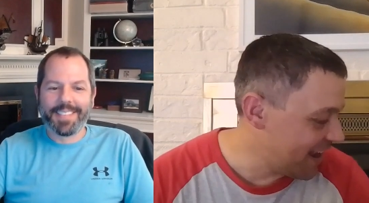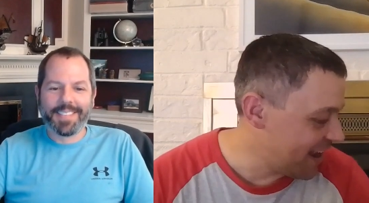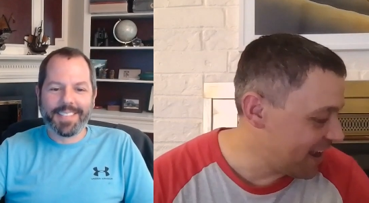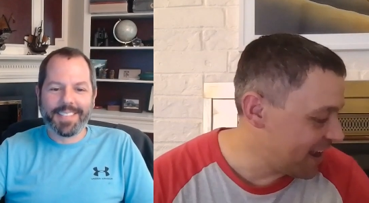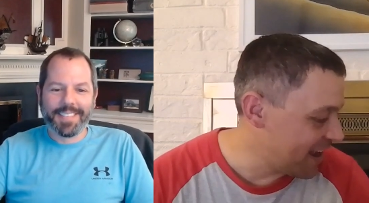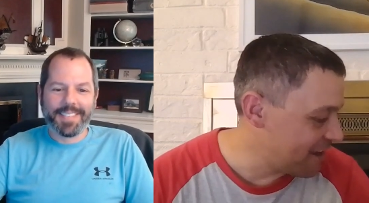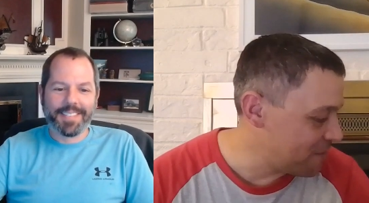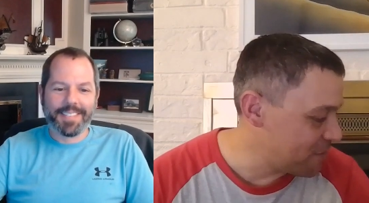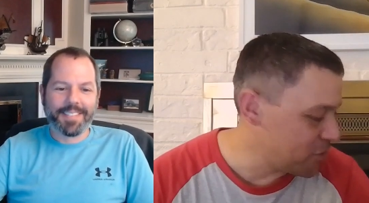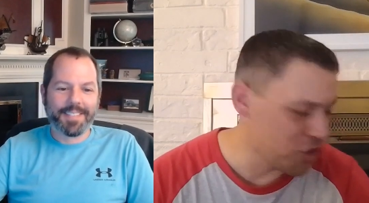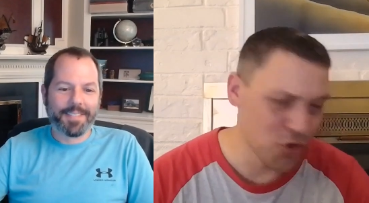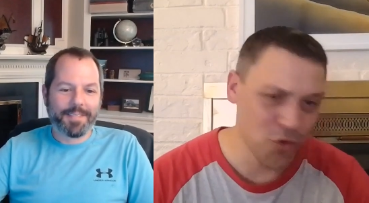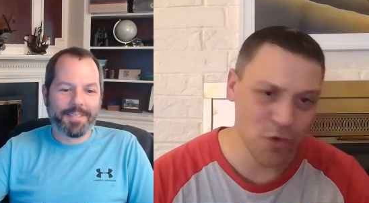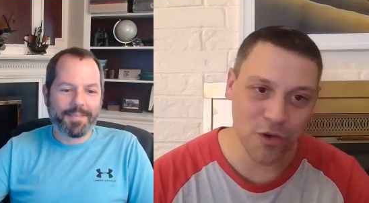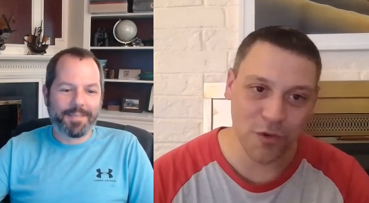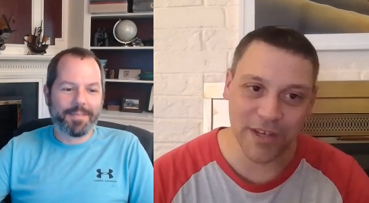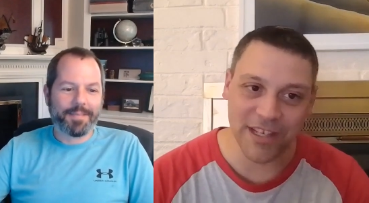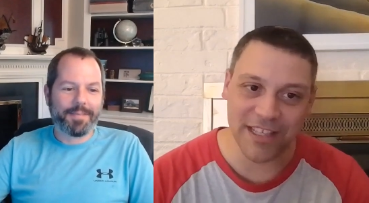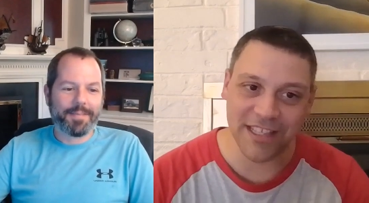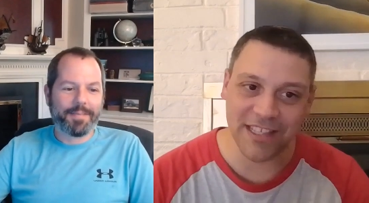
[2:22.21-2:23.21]
Speaker 1: um,
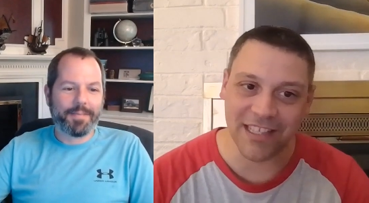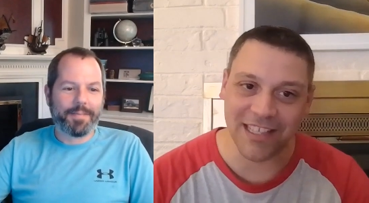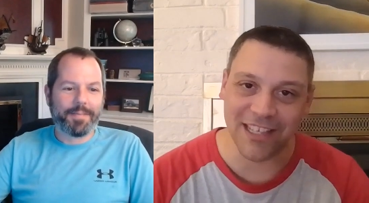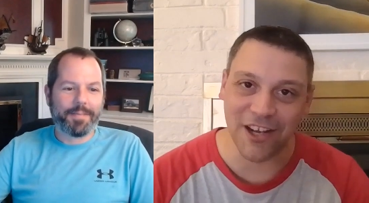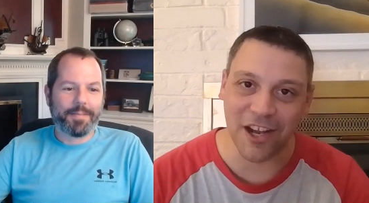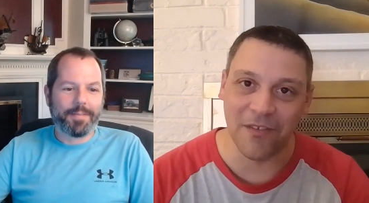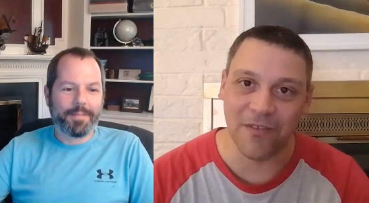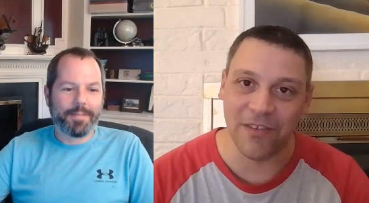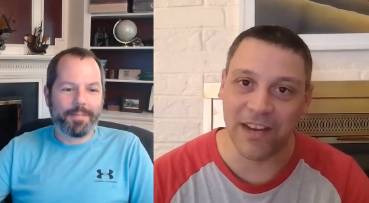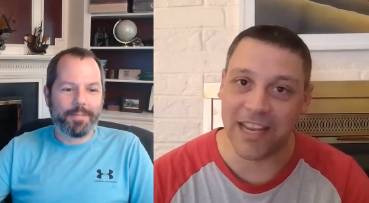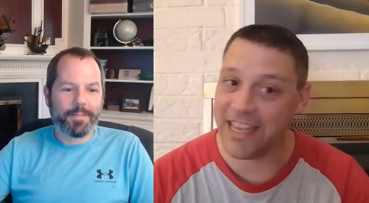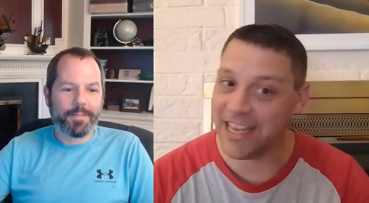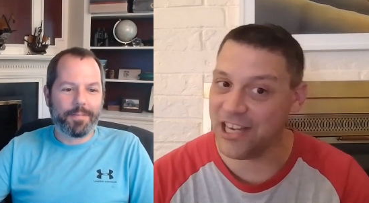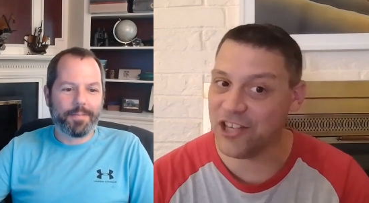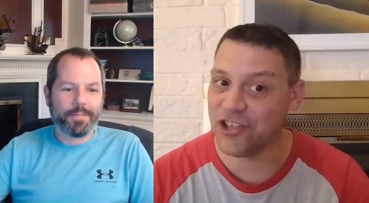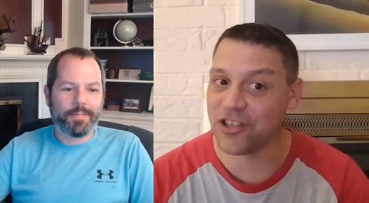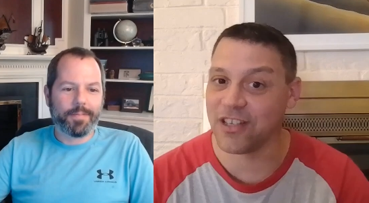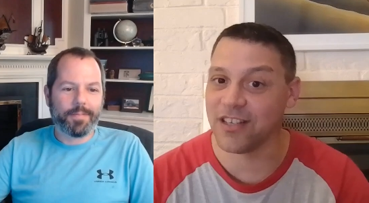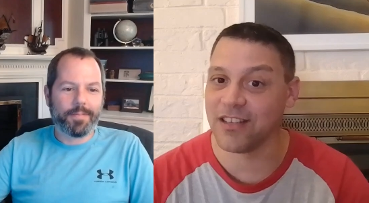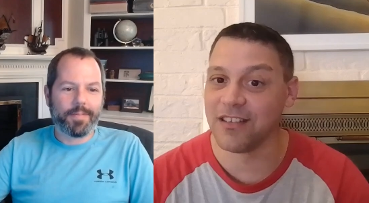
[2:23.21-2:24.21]
you were recently on
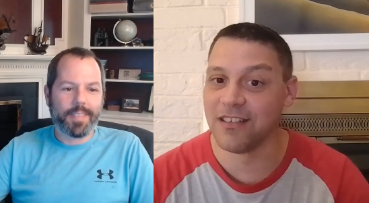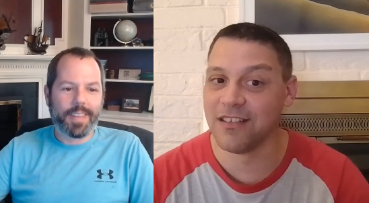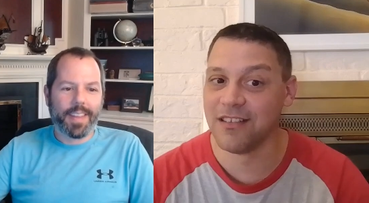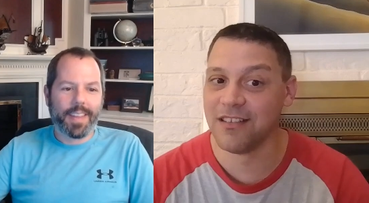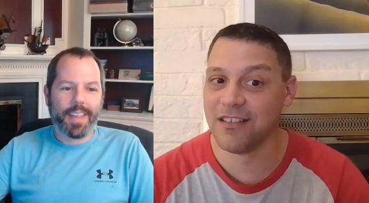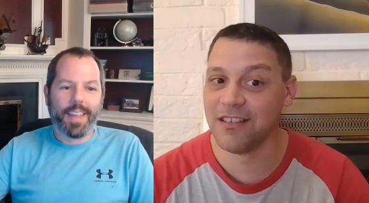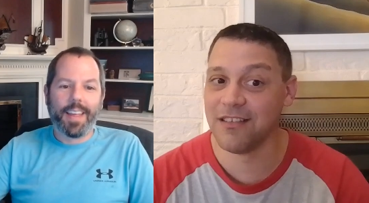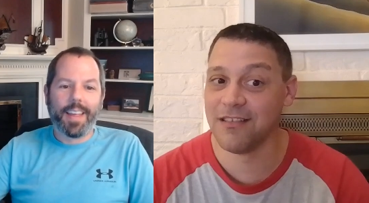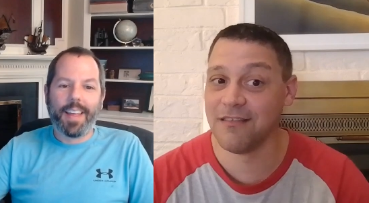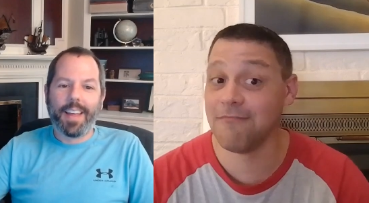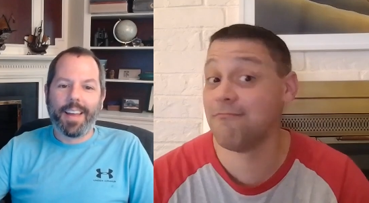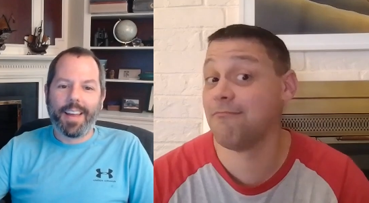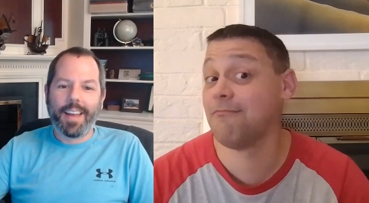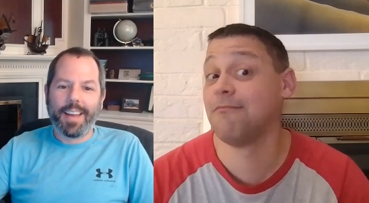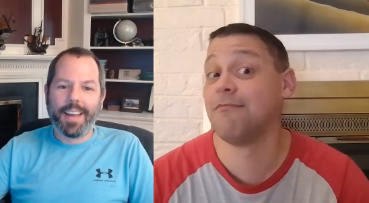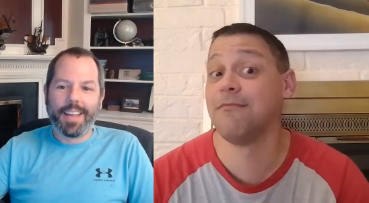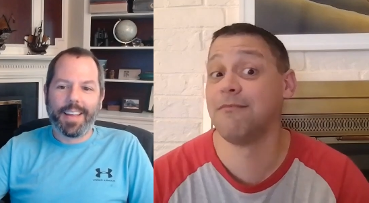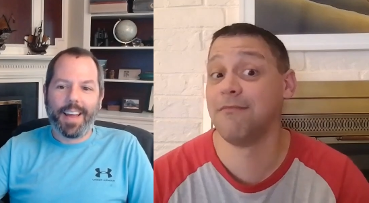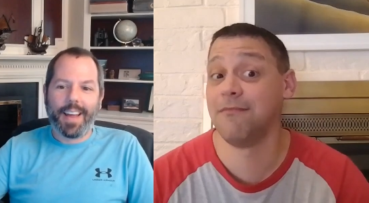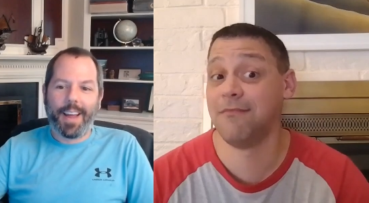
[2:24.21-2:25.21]
vacation
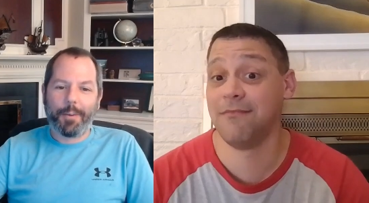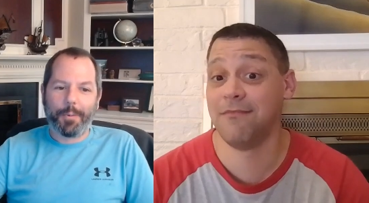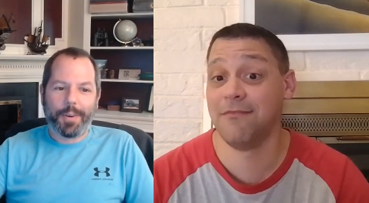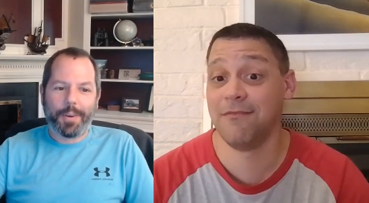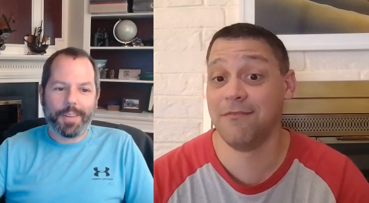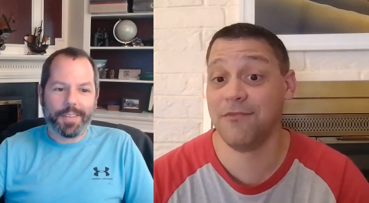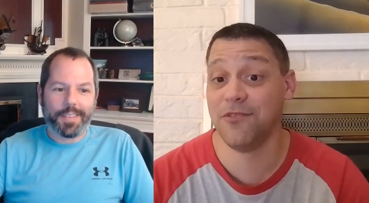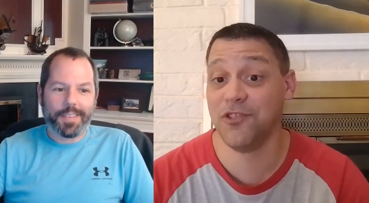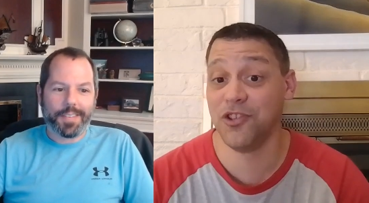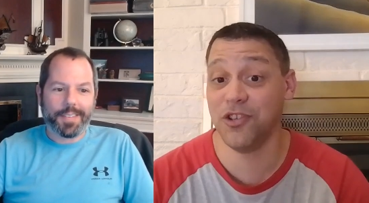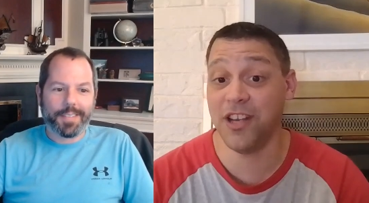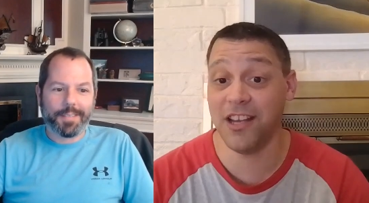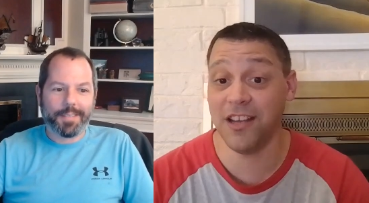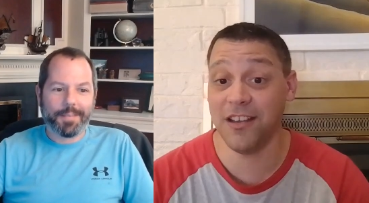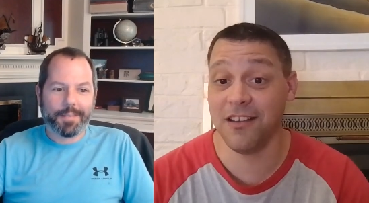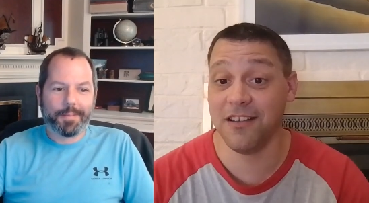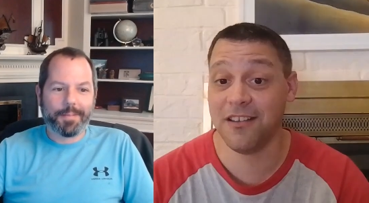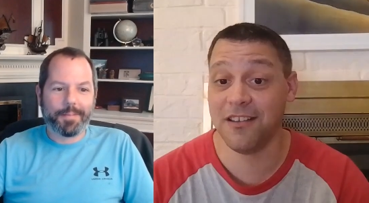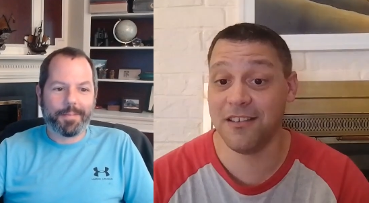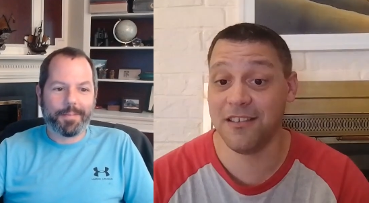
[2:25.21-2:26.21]
I
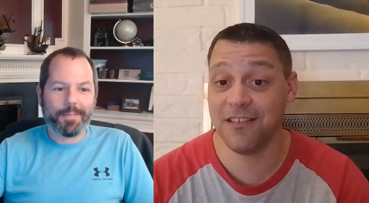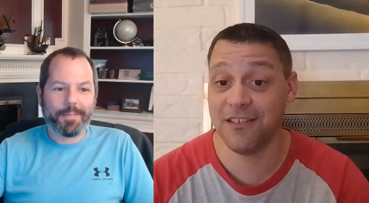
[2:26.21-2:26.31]
was.